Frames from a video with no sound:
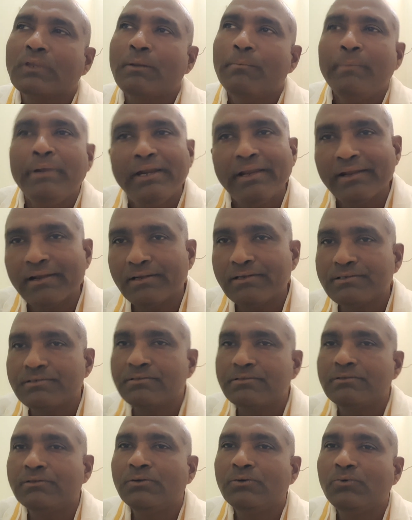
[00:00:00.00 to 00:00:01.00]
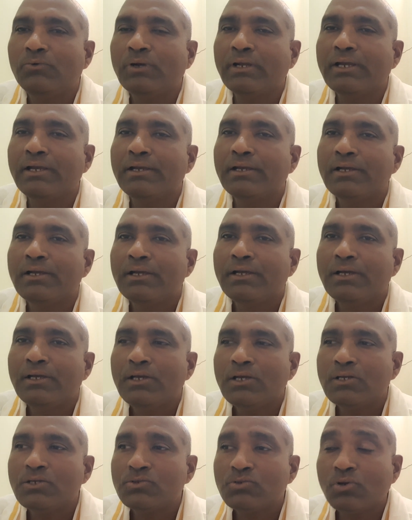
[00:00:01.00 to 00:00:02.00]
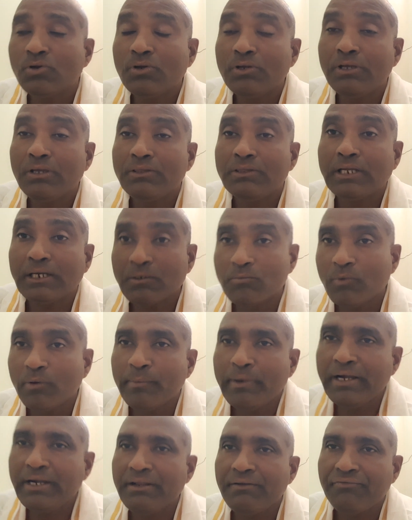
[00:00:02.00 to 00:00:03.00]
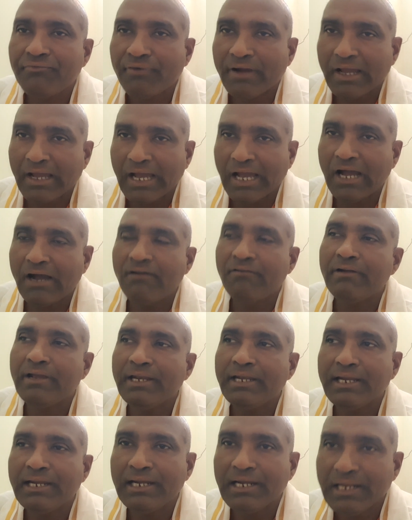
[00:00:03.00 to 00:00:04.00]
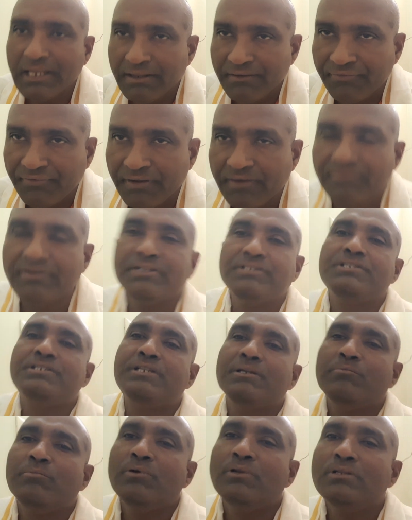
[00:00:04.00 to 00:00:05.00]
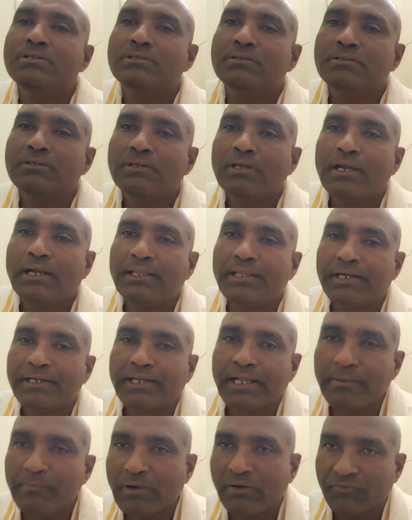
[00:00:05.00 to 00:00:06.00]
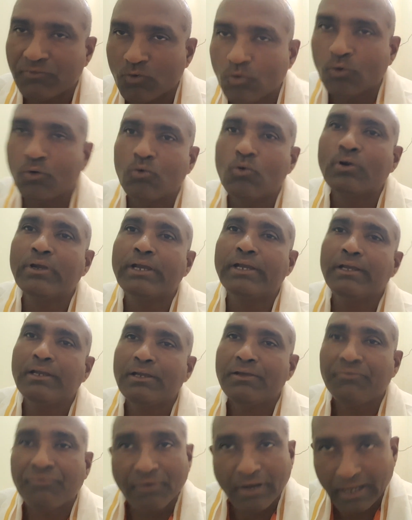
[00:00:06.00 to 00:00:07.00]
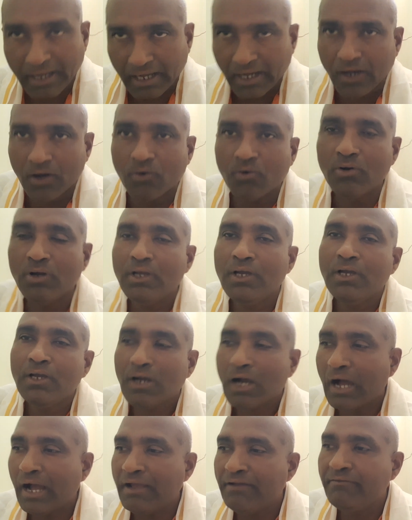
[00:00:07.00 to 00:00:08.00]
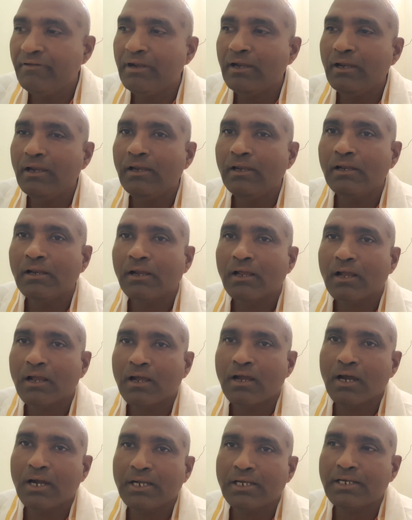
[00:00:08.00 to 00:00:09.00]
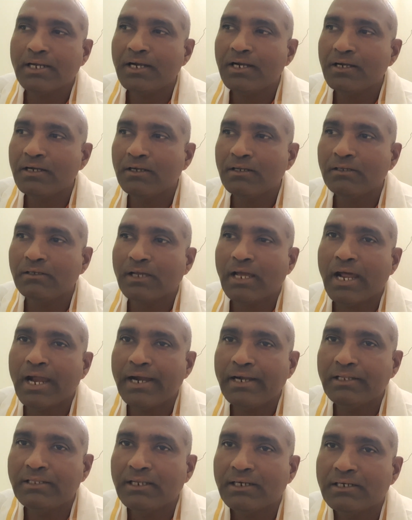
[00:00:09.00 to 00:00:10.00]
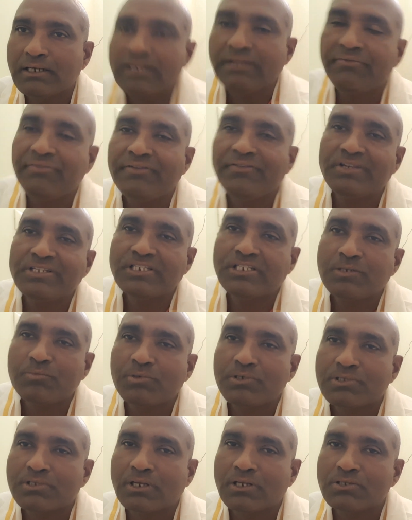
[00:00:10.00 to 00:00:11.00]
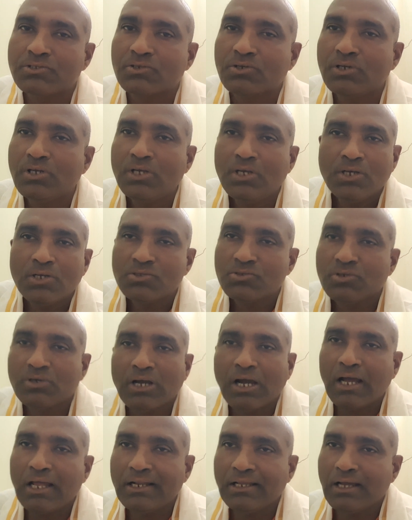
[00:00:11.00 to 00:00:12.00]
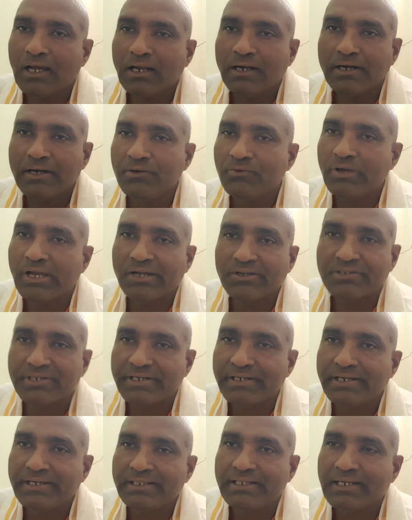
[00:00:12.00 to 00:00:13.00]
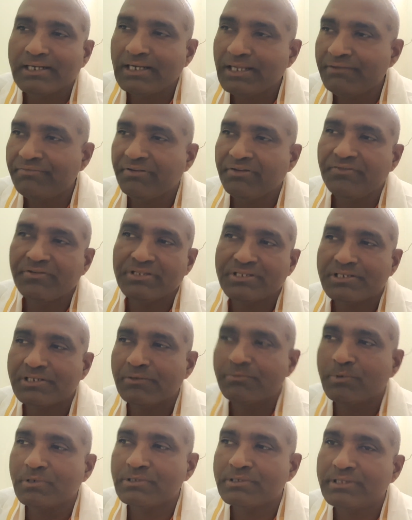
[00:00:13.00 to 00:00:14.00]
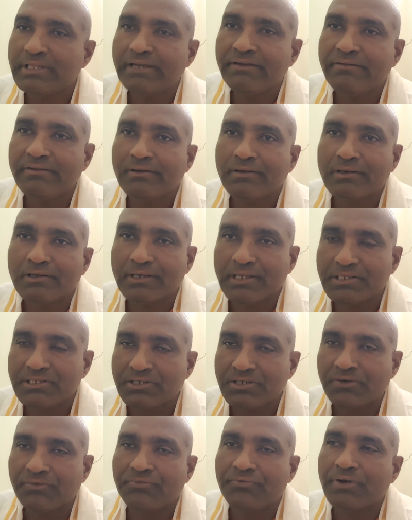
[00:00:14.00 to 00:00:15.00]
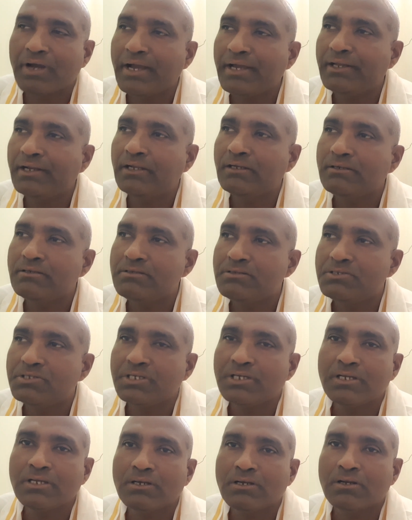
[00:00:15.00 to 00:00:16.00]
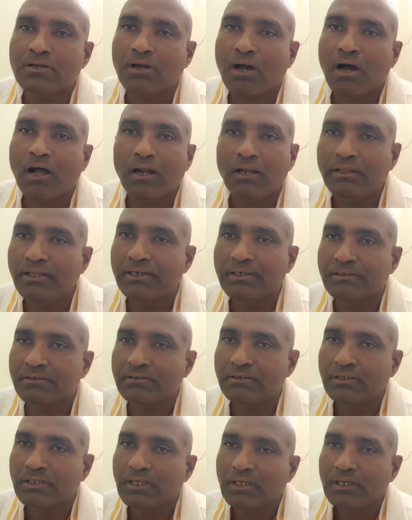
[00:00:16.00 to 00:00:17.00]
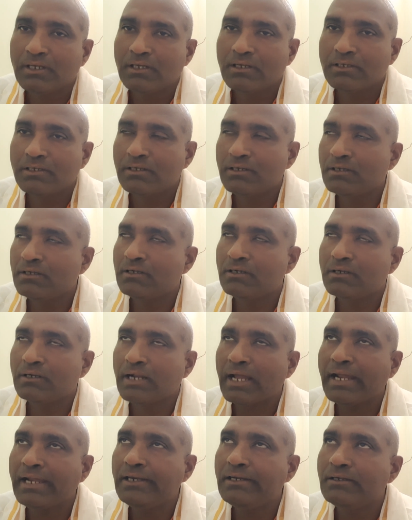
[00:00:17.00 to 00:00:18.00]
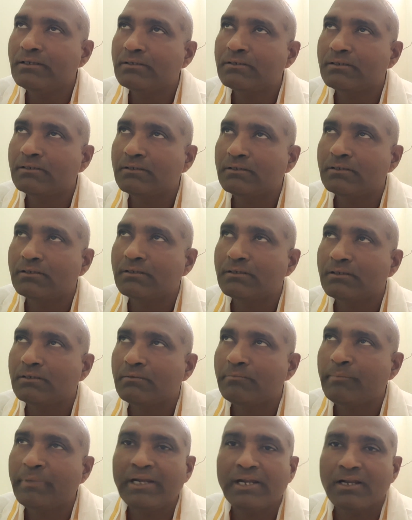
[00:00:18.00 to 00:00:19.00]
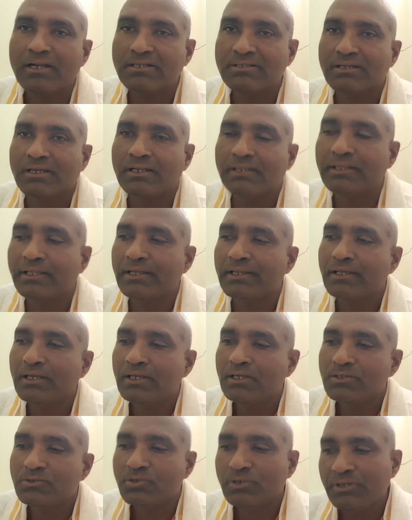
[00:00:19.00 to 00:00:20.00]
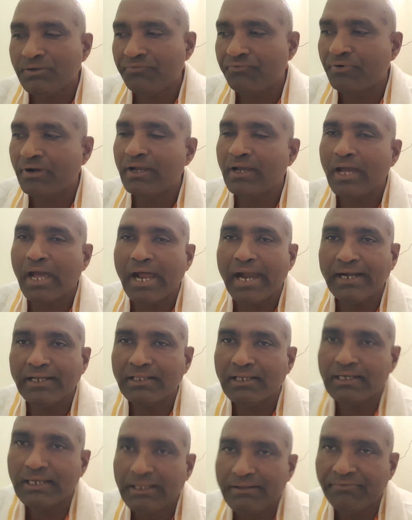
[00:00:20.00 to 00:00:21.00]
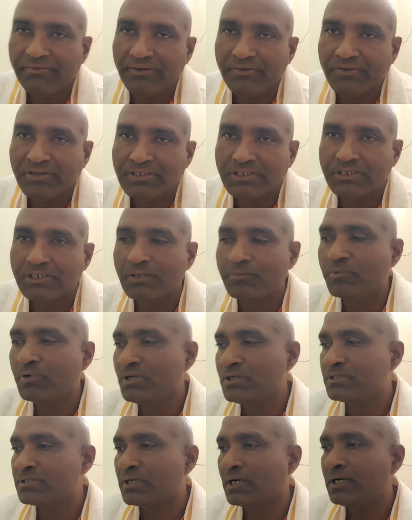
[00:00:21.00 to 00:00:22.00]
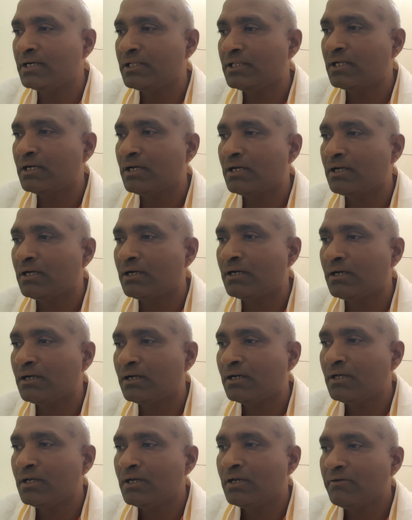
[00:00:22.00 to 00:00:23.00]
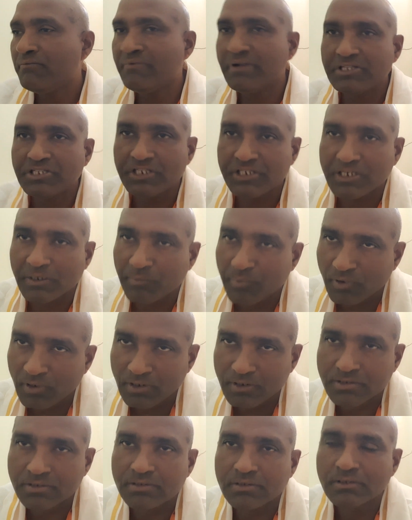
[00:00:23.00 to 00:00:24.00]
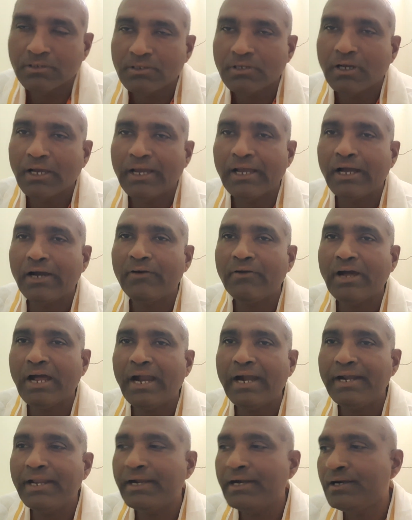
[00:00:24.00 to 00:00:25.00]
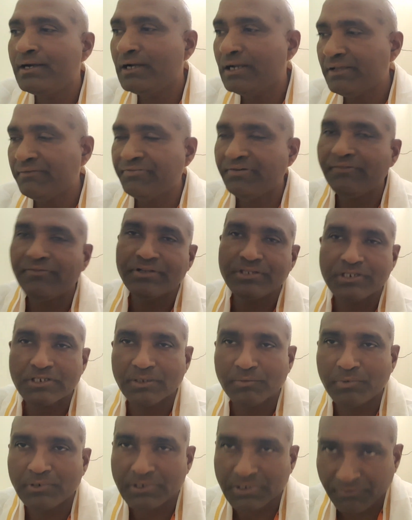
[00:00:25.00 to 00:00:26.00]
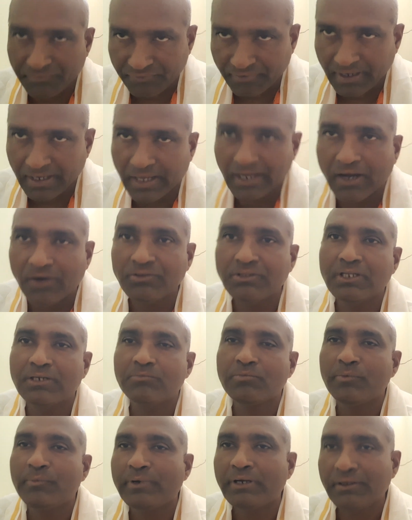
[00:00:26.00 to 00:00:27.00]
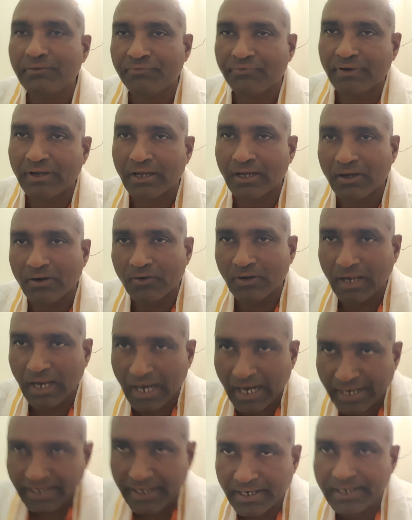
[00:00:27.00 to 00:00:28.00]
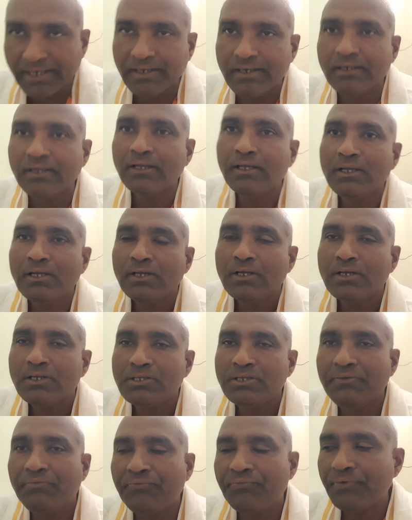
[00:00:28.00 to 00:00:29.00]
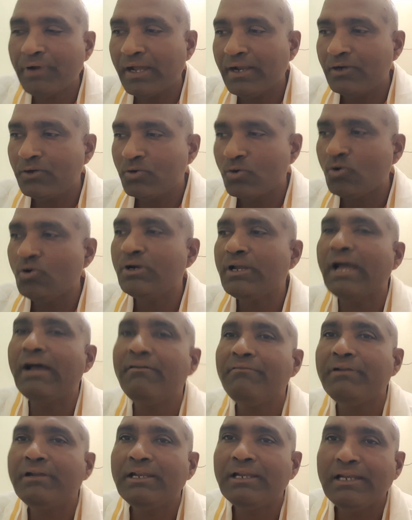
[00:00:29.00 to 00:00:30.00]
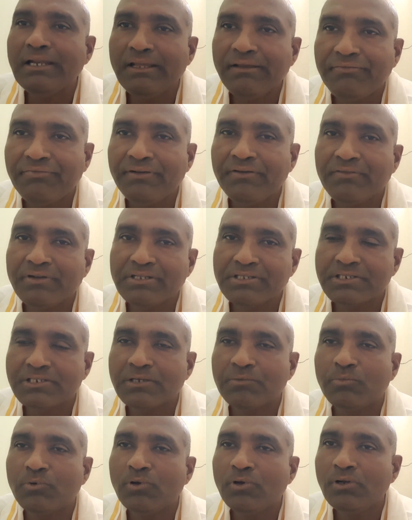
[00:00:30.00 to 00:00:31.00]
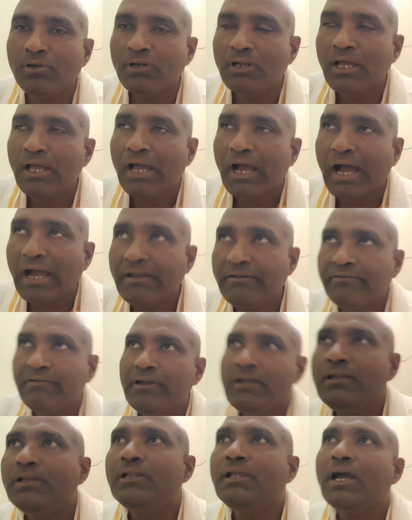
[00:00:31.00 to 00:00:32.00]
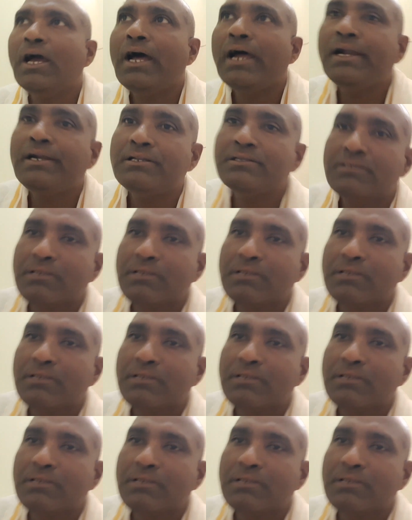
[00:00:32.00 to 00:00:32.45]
minerals. Okay, so that moment, if I have any leafy vegetables at the time of cooking, if I have, I will cut and add that leafy vegetables also. So already we have studied that leafy vegetables, they are rich of iron, zinc, all that nine minerals are there. So if I add the leafy vegetables and the vegetables I have added, leafy vegetables, if I have that moment, if I have added, If I don't have any leafy vegetable, I will add